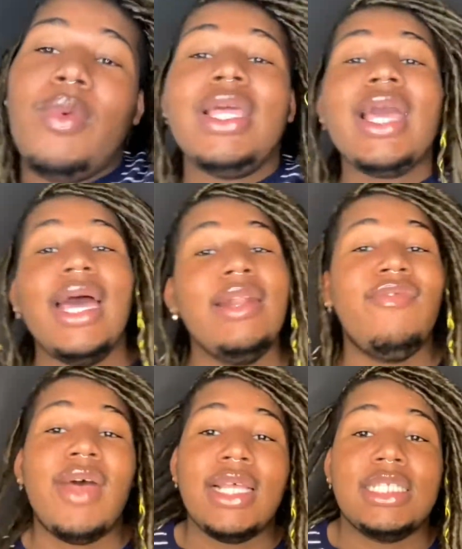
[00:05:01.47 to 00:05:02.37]
we kind of
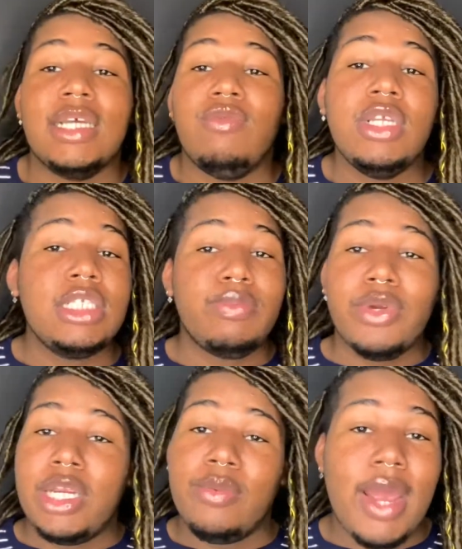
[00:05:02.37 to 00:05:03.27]
festive. We
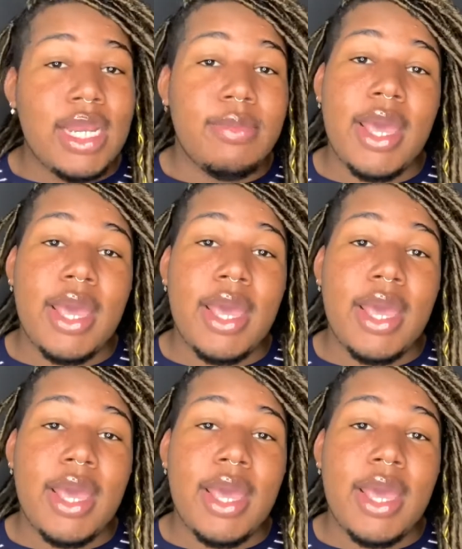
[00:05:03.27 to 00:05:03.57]
spring ready,